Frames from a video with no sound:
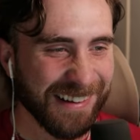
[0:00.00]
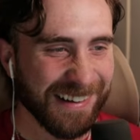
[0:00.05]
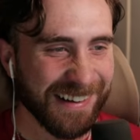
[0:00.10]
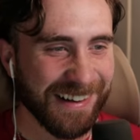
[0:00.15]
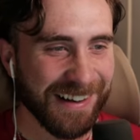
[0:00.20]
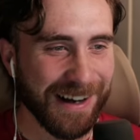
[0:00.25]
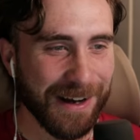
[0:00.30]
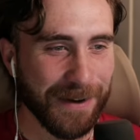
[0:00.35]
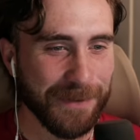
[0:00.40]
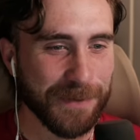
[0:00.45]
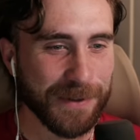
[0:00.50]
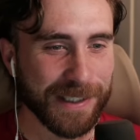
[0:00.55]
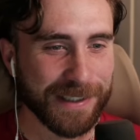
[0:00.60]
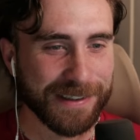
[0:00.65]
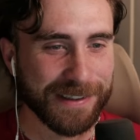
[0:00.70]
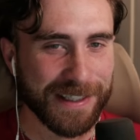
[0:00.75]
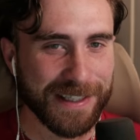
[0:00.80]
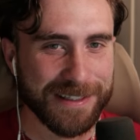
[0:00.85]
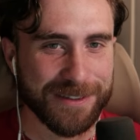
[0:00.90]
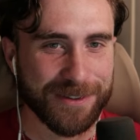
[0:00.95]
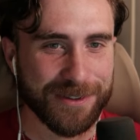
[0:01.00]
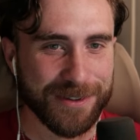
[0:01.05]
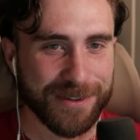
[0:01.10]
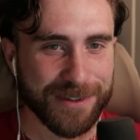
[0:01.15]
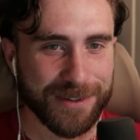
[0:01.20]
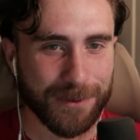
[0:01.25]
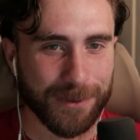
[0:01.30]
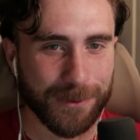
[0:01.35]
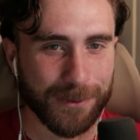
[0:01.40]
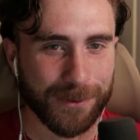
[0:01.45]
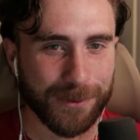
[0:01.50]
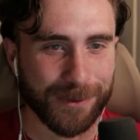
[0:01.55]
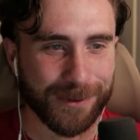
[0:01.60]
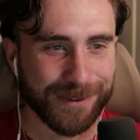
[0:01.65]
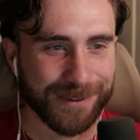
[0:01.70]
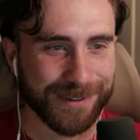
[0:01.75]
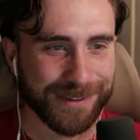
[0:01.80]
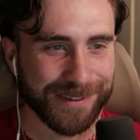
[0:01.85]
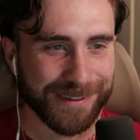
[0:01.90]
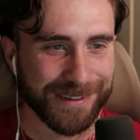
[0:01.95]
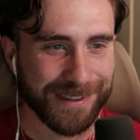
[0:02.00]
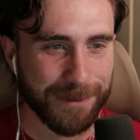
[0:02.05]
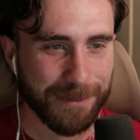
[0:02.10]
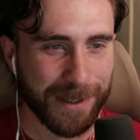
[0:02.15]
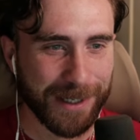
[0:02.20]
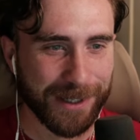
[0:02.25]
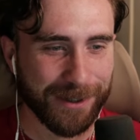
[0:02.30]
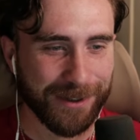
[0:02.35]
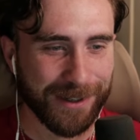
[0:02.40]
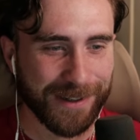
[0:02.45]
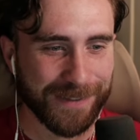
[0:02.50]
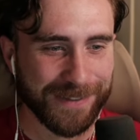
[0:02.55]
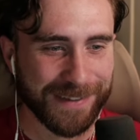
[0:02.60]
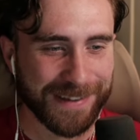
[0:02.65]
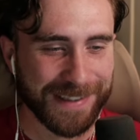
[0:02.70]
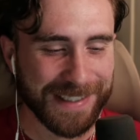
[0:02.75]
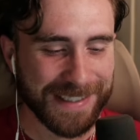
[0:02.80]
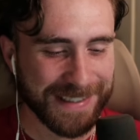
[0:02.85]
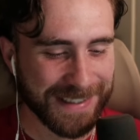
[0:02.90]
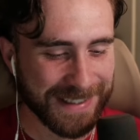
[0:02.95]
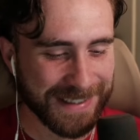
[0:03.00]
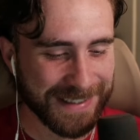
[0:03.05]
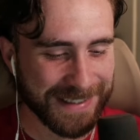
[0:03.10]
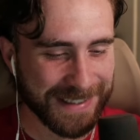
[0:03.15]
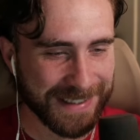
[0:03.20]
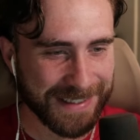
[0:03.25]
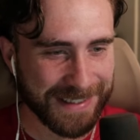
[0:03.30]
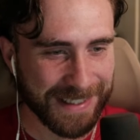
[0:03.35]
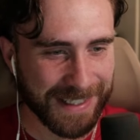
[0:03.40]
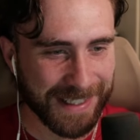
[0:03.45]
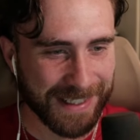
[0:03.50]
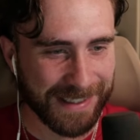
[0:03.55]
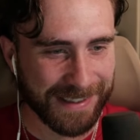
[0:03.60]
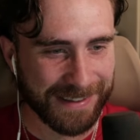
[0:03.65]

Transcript: I feel like things are just so cool in Minecraft. This is insane.